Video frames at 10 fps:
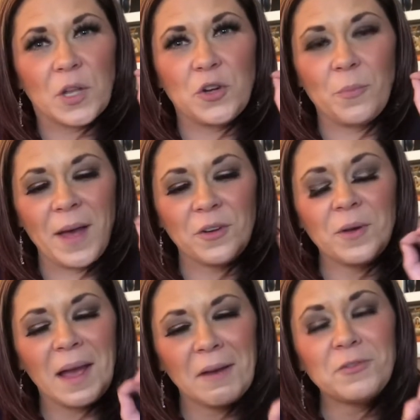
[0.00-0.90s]
No matter
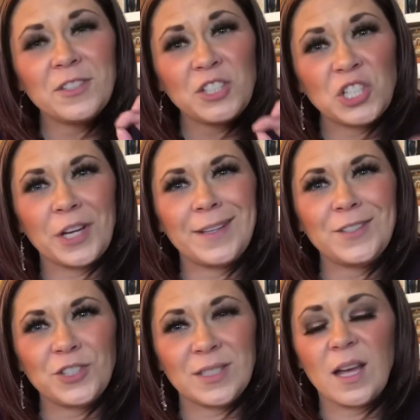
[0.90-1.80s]
how this
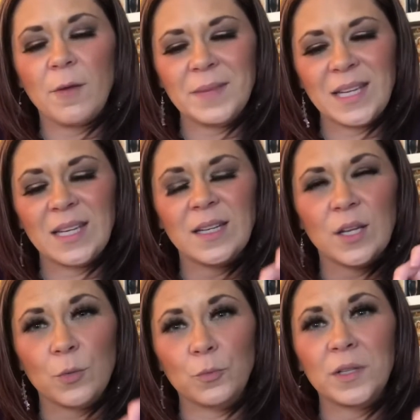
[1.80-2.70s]
change is coming in,
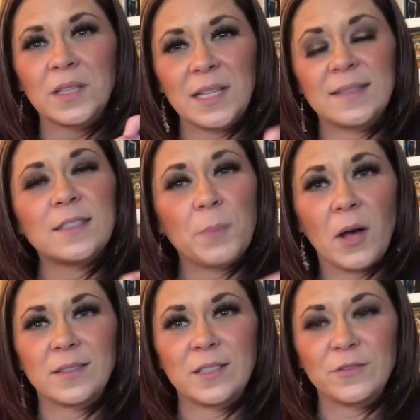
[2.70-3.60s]
it really is
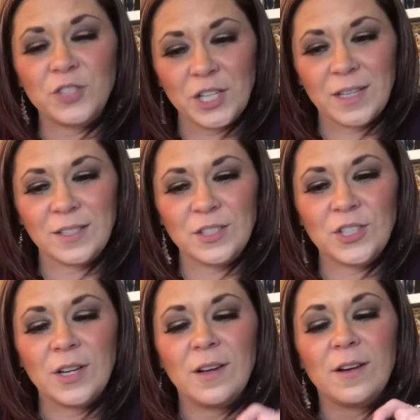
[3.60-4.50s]
positive change
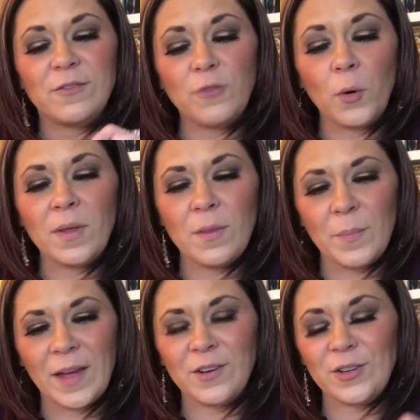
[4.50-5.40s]
for the
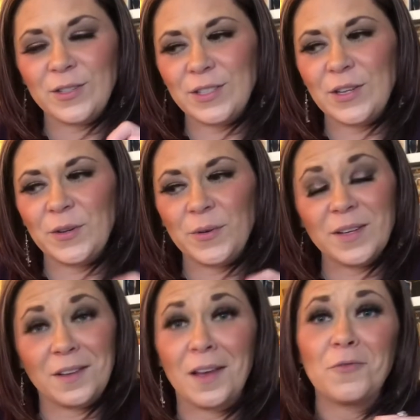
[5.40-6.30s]
better. So
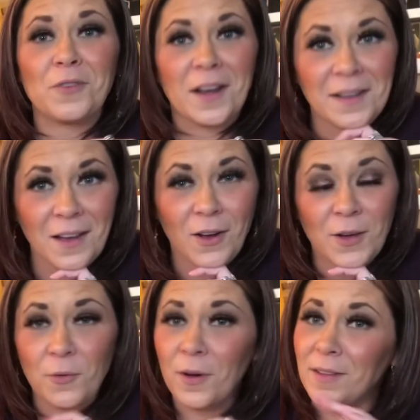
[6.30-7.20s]
get ready,
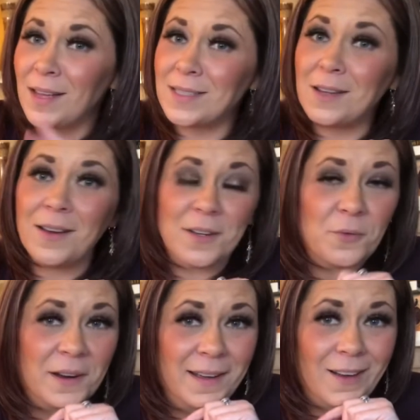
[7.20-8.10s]
Aqua. That's kind of
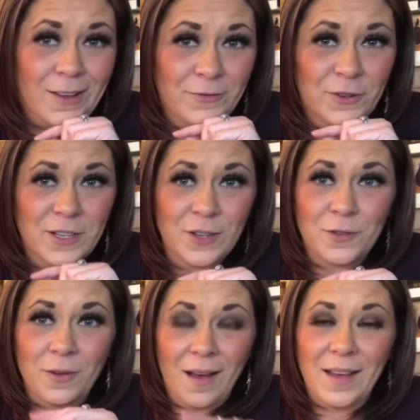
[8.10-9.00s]
what I got for
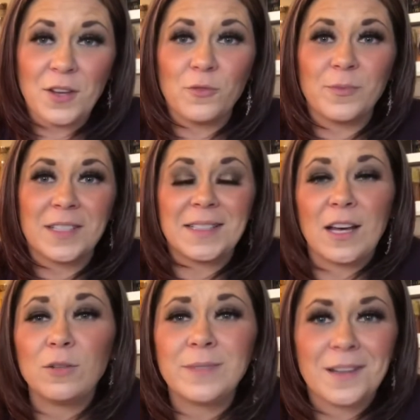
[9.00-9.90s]
you. I hope this
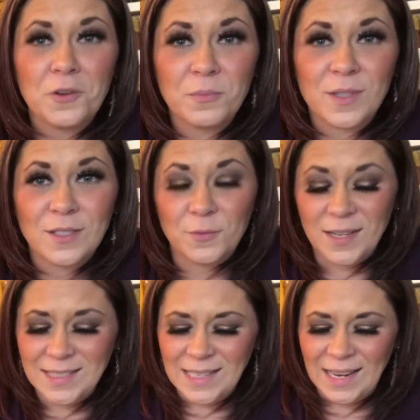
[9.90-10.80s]
helped. I hope this
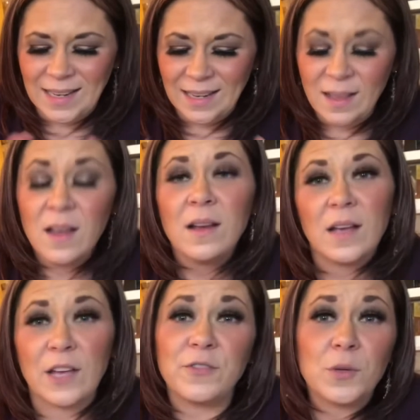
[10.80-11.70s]
resonated.
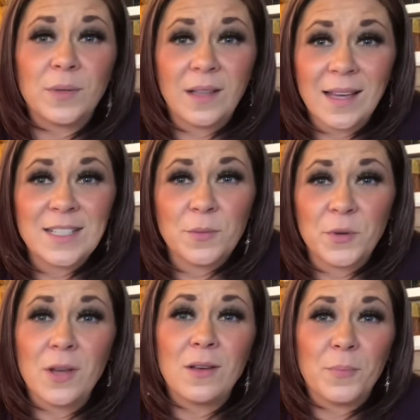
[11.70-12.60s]
If you would like to
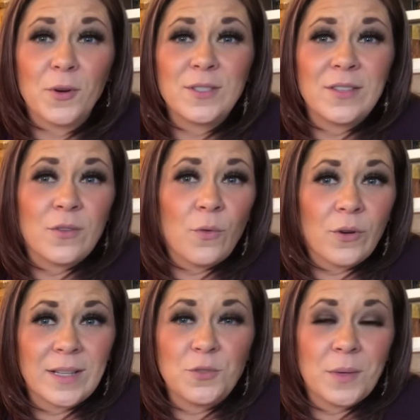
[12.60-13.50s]
book a personal
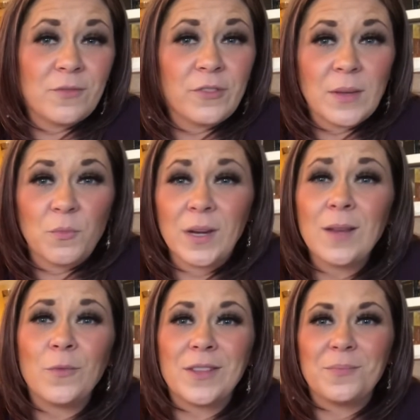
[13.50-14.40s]
or a twin flame
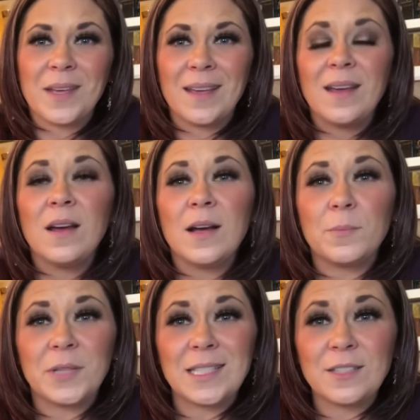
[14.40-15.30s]
reading with me,
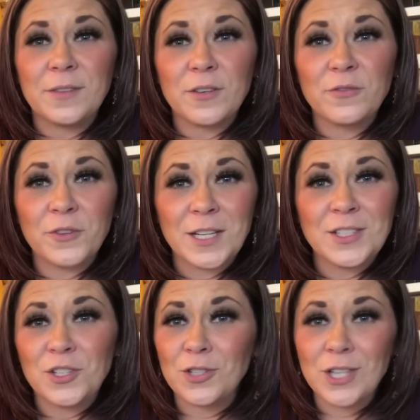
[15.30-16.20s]
please feel free
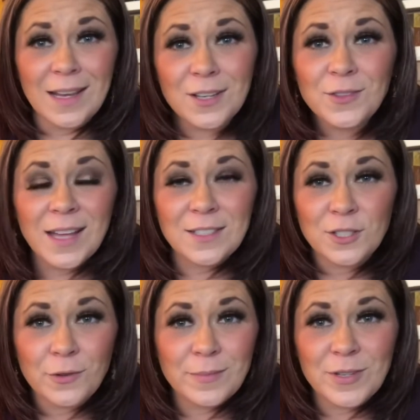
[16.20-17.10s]
to check out that
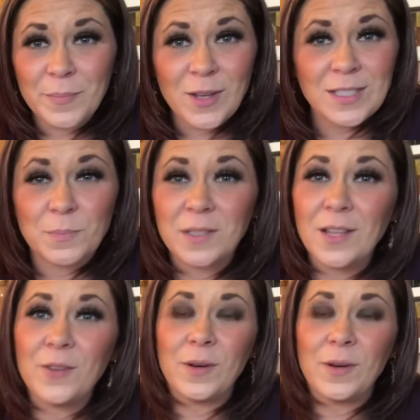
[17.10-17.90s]
description box below,